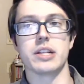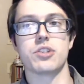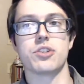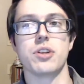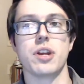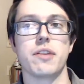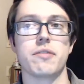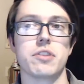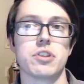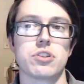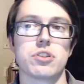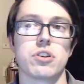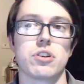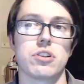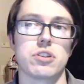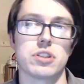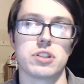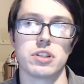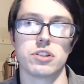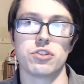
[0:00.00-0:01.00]
unless you have
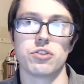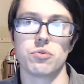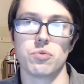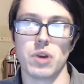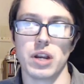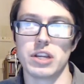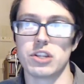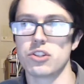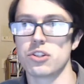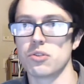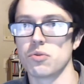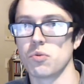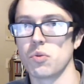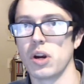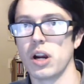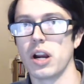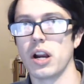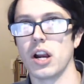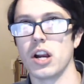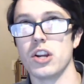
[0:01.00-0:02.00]
a certain
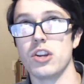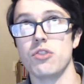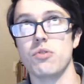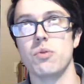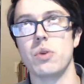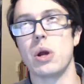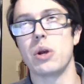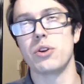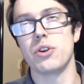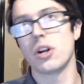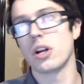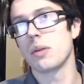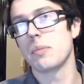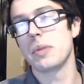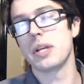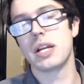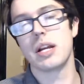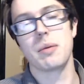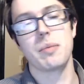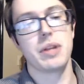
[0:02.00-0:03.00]
situation where you know
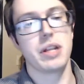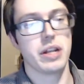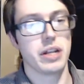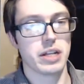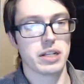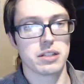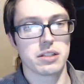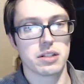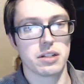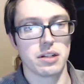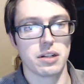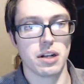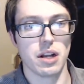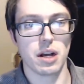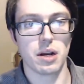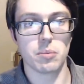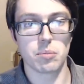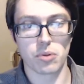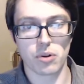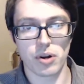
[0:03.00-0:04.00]
you're going to be coming
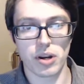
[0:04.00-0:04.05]
against an